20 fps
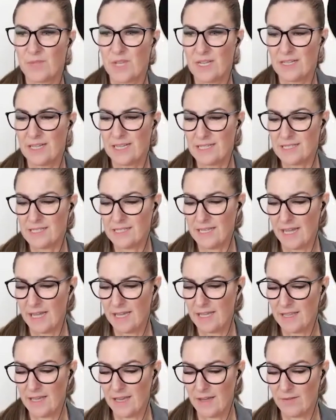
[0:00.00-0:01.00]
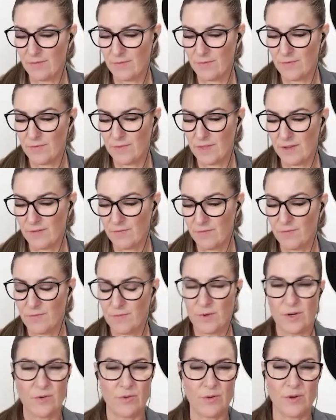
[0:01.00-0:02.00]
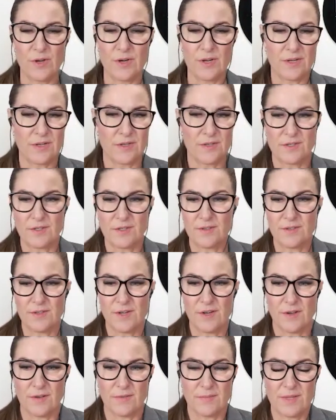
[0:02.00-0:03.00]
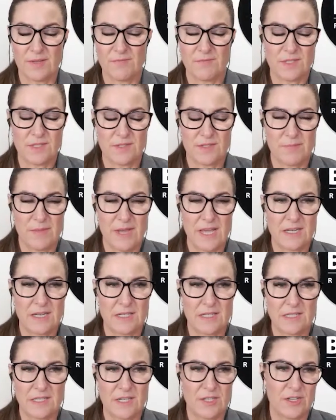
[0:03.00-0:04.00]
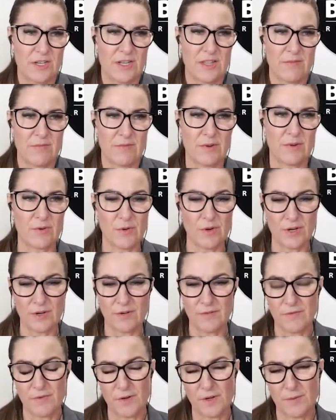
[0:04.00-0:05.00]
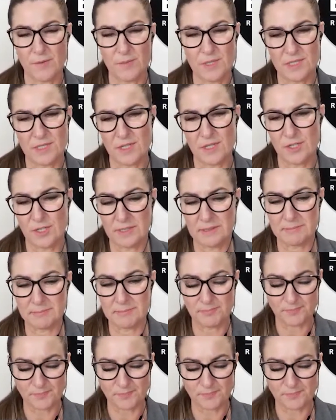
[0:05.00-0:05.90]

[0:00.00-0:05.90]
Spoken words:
let's say they've recruited, they've made a decision, they've recruited for a position,